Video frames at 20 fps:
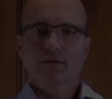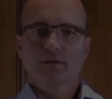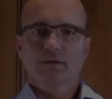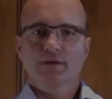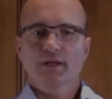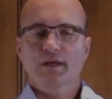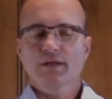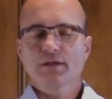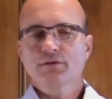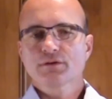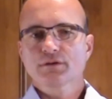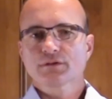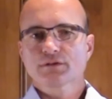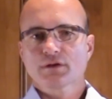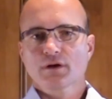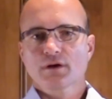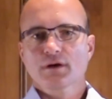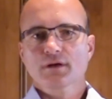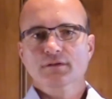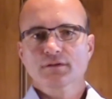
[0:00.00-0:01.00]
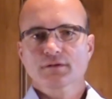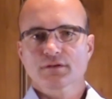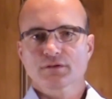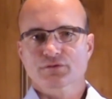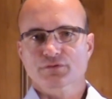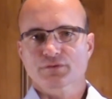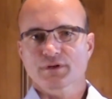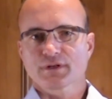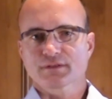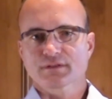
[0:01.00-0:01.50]
Now, you can talk to the
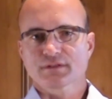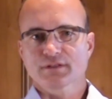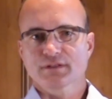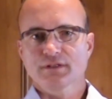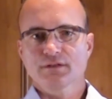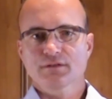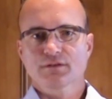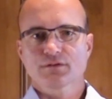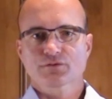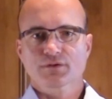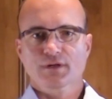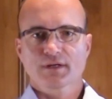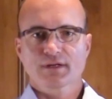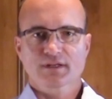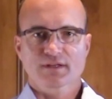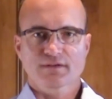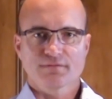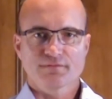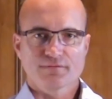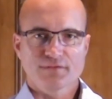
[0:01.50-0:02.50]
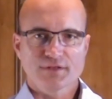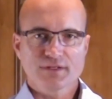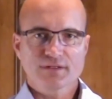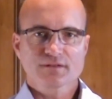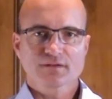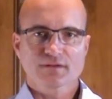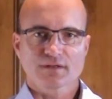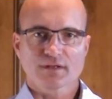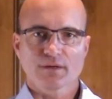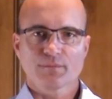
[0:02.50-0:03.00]
trustee, you can try to
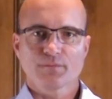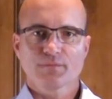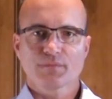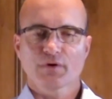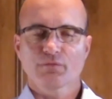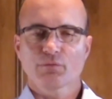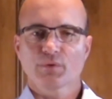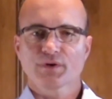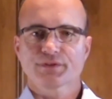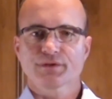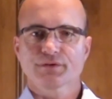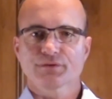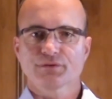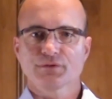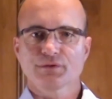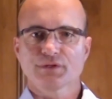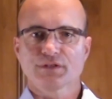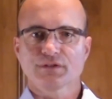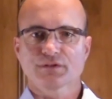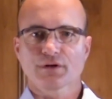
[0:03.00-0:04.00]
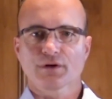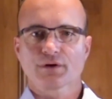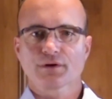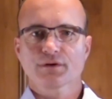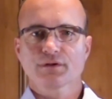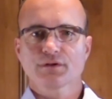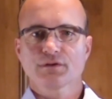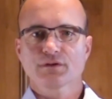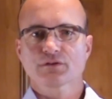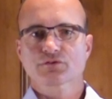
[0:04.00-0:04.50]
convince them of what their duties are,
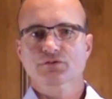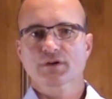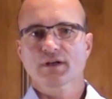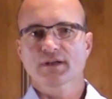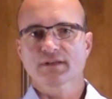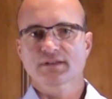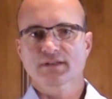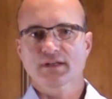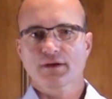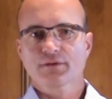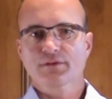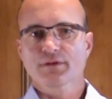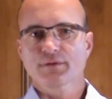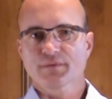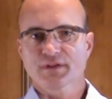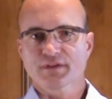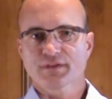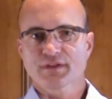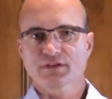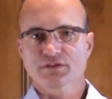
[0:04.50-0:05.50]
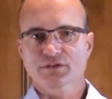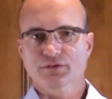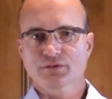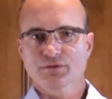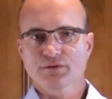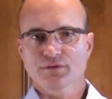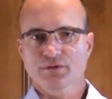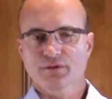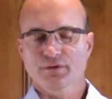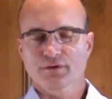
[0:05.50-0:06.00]
you can try to tell them that they should
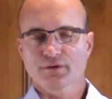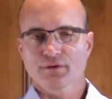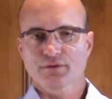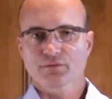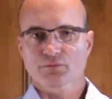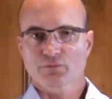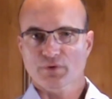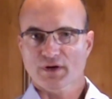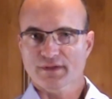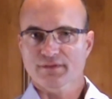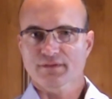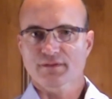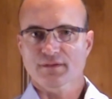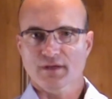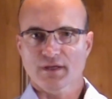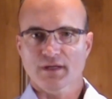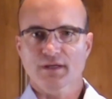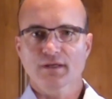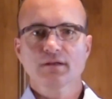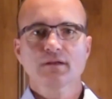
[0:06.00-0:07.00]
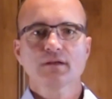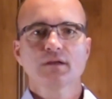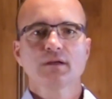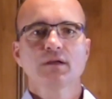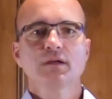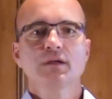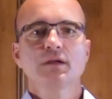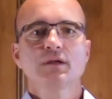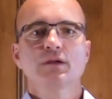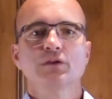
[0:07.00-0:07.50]
do the right thing.
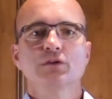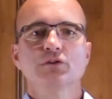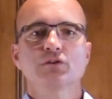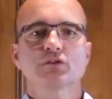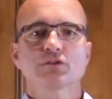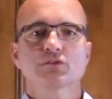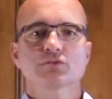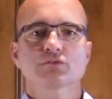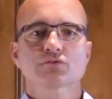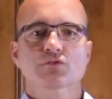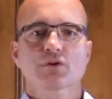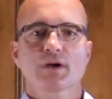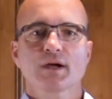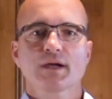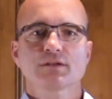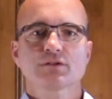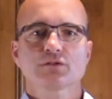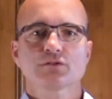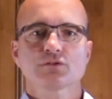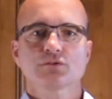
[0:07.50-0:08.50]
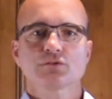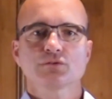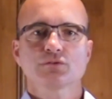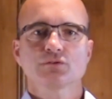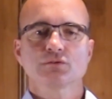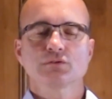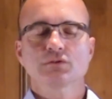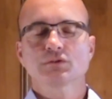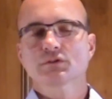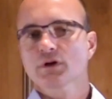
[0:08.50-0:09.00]
You can try
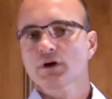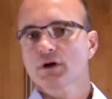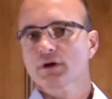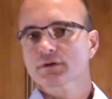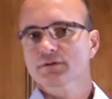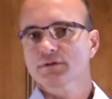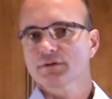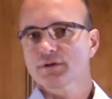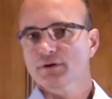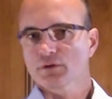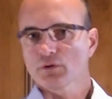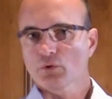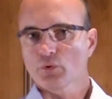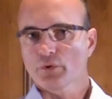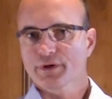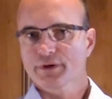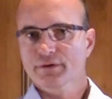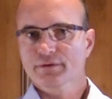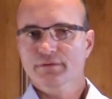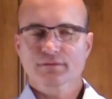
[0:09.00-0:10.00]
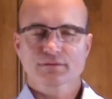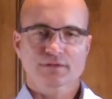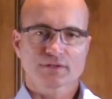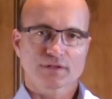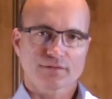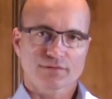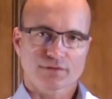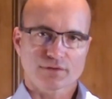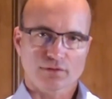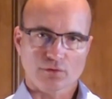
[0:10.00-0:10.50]
to talk to their lawyer,
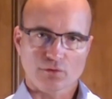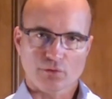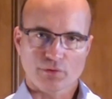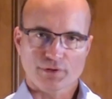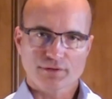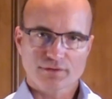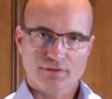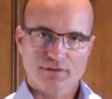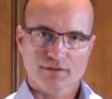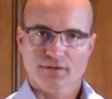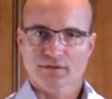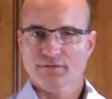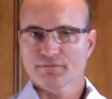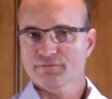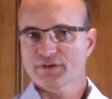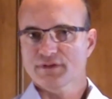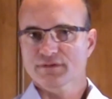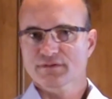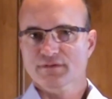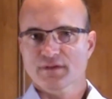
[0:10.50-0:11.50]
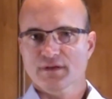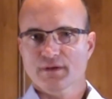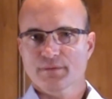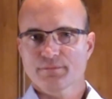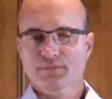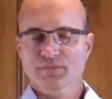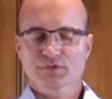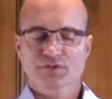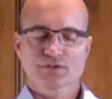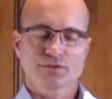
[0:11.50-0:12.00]
see if their lawyer can convince
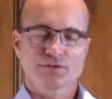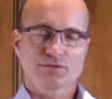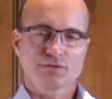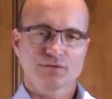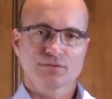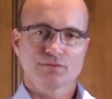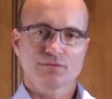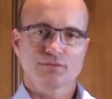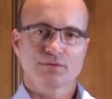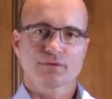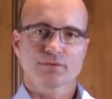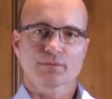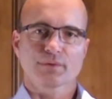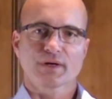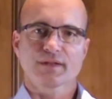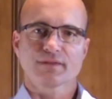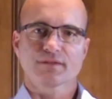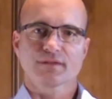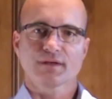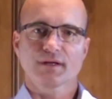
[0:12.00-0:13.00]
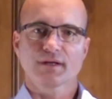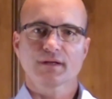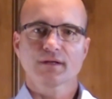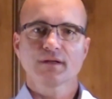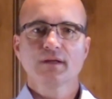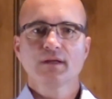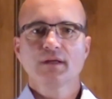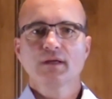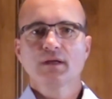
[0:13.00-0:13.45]
them to do the right thing.